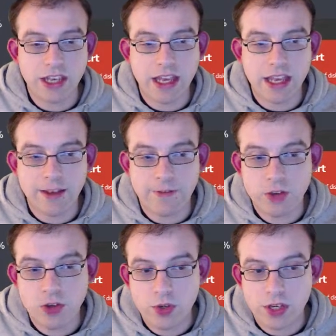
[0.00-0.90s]
if
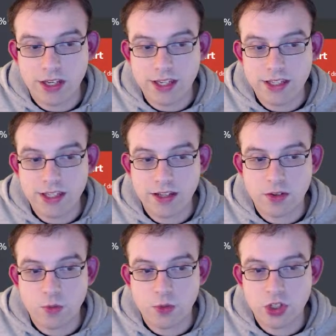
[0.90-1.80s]
you guys
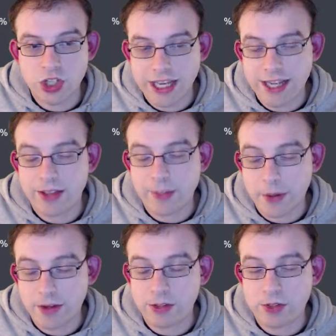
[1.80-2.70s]
check out the
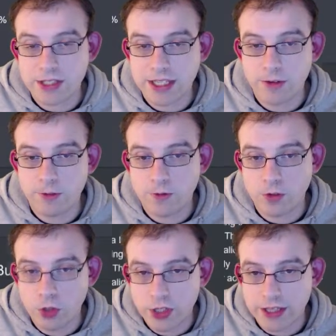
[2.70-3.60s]
bundle yourself,
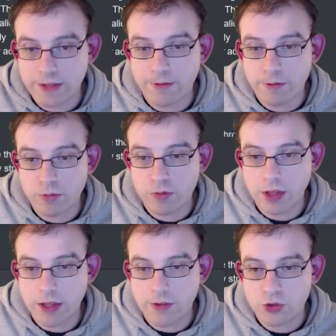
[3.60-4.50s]
look at the
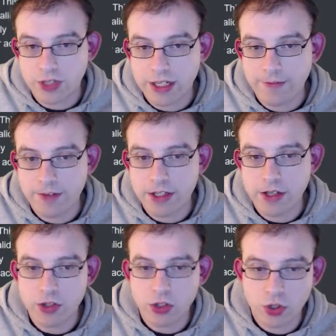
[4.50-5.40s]
trailer
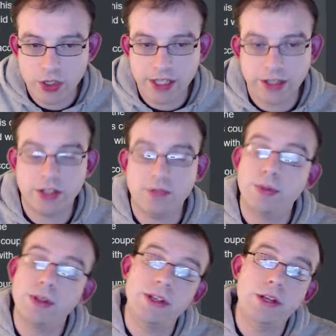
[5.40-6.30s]
videos, look at the
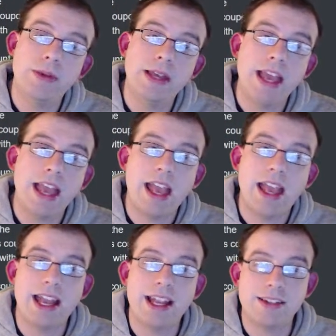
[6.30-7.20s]
blurb,
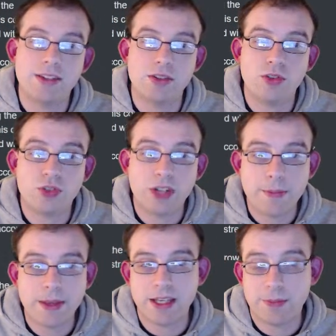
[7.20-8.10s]
and try and
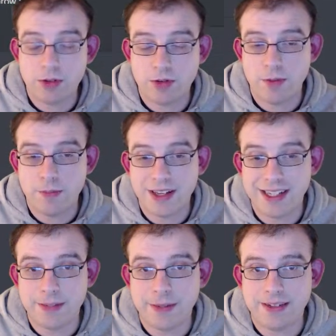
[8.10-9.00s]
make up your own mind
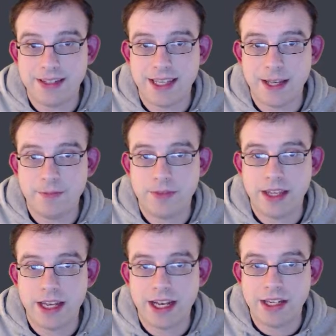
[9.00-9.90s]
about it.
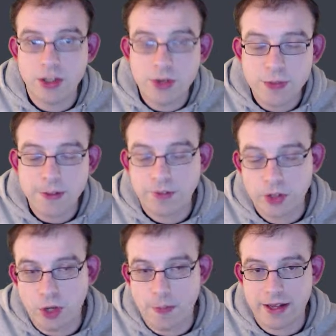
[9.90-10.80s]
I know it's a bit of a
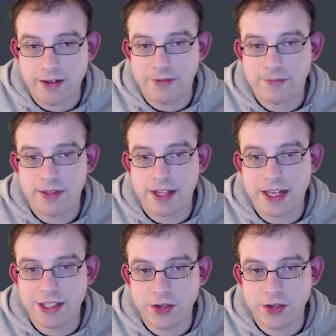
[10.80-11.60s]
cop-out. I